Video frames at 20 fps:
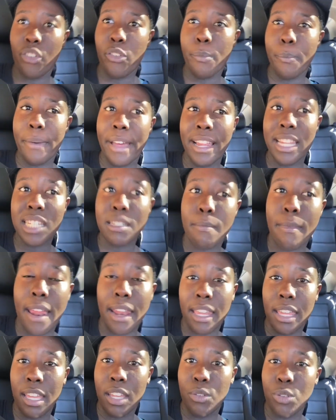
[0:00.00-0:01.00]
We met as
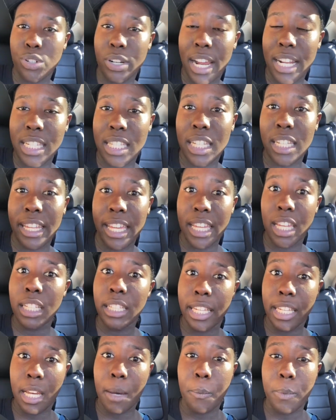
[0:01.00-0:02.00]
many, we tried to, like,
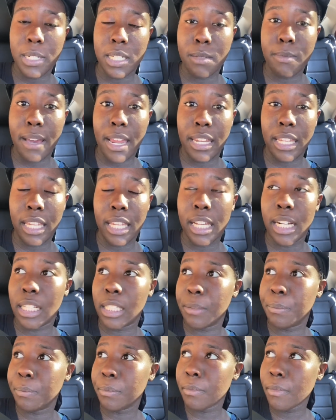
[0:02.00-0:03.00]
link up as many
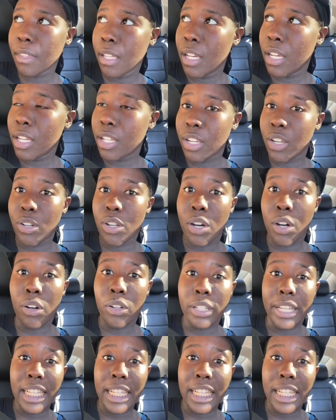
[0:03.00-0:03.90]
you know, like,